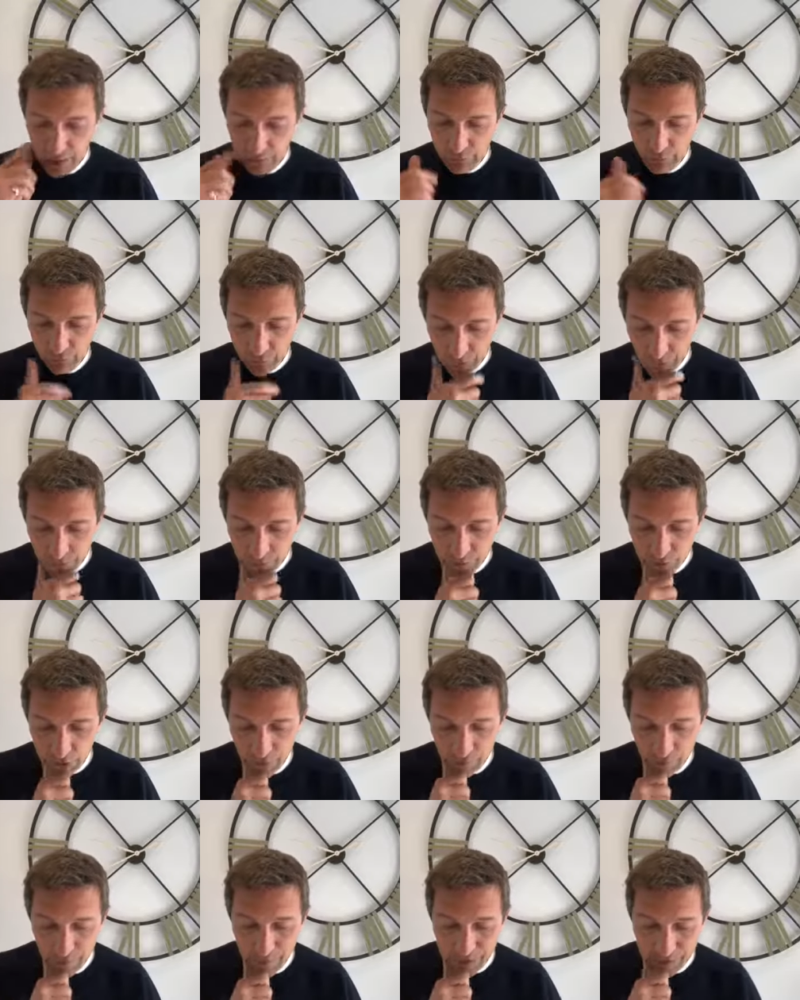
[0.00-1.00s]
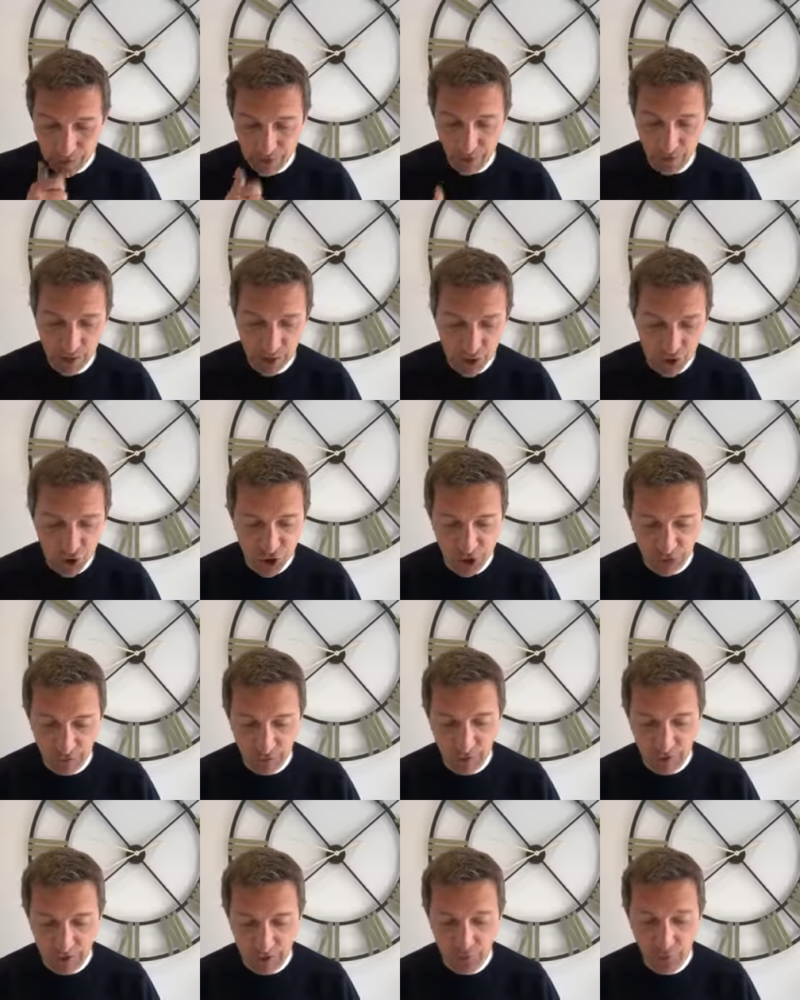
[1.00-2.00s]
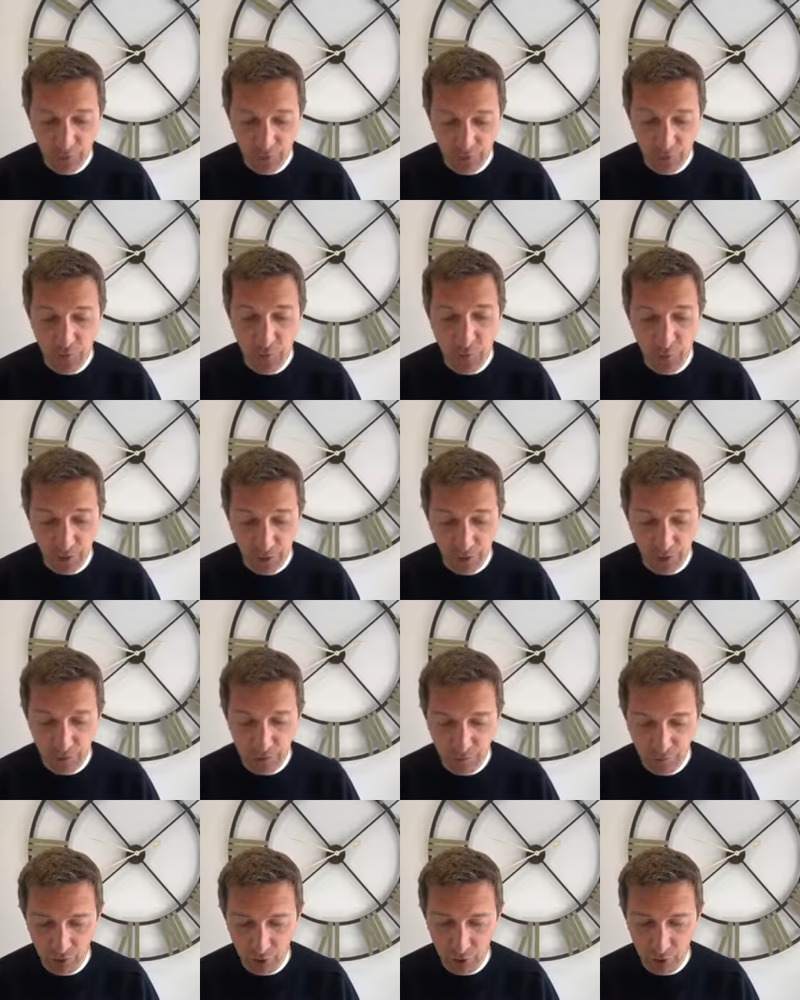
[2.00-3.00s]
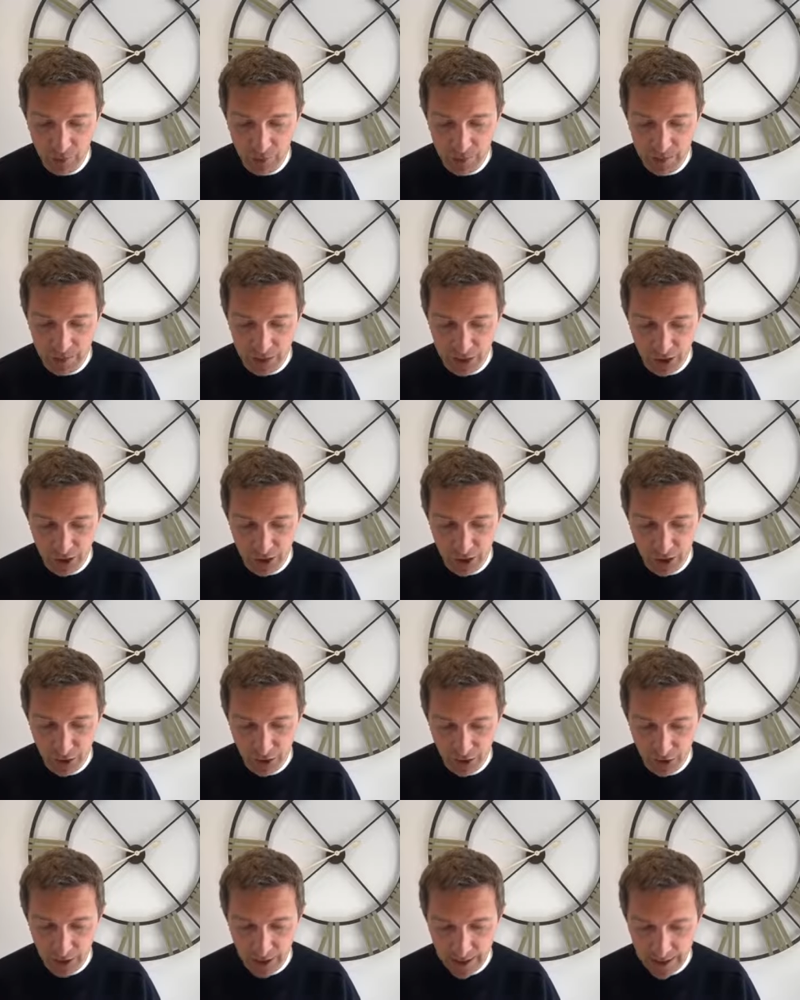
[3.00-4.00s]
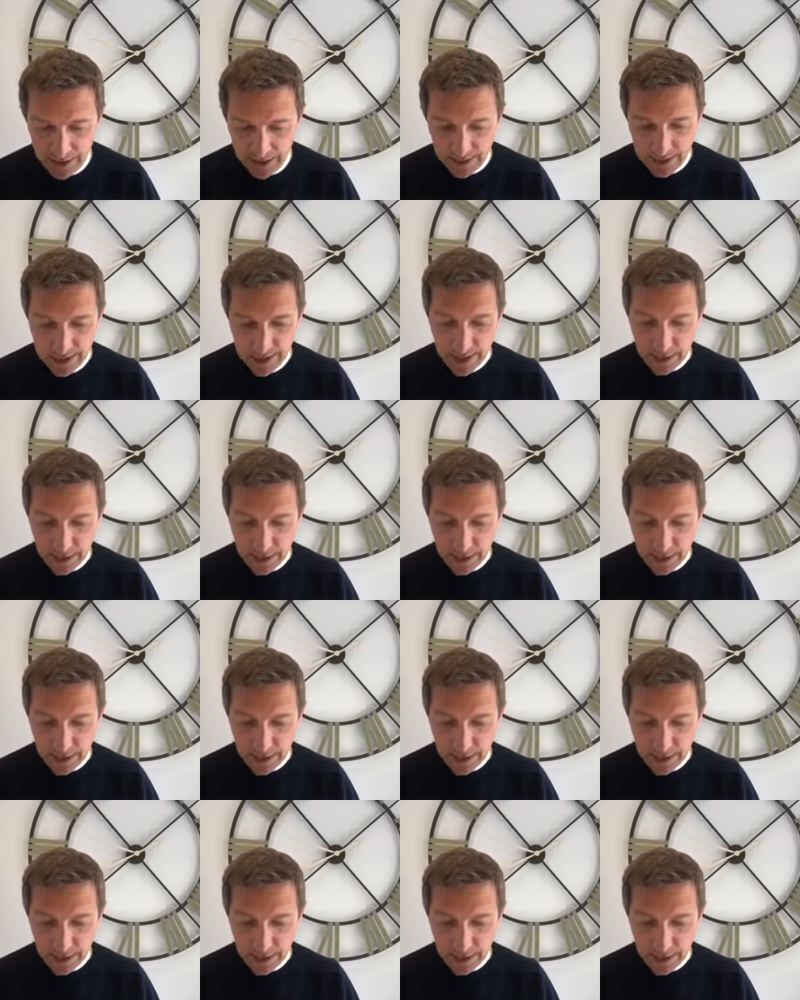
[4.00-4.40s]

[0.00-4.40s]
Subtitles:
From the Observer, Mediterranean shipwrecks reveal the birth of globalization in trade.